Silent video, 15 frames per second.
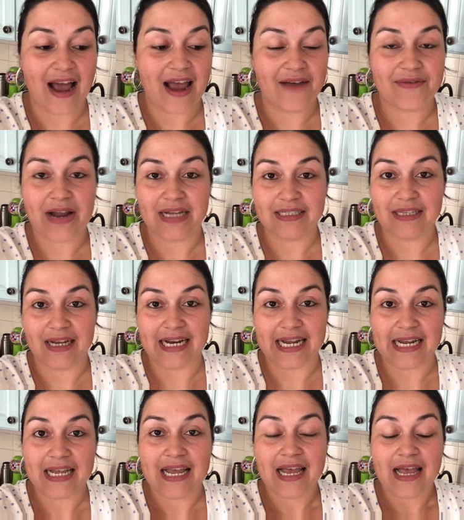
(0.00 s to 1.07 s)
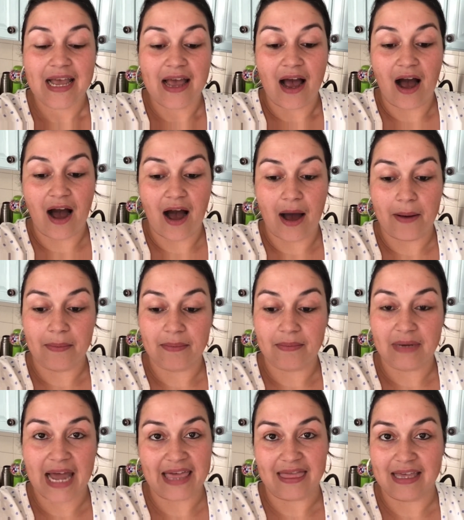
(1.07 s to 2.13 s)
I have not done it
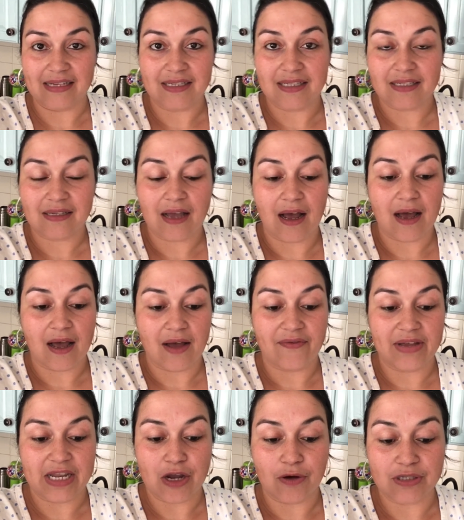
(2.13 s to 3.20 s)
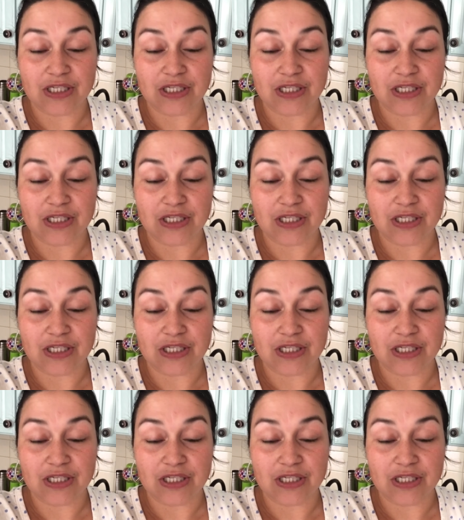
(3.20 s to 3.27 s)
like this, a video.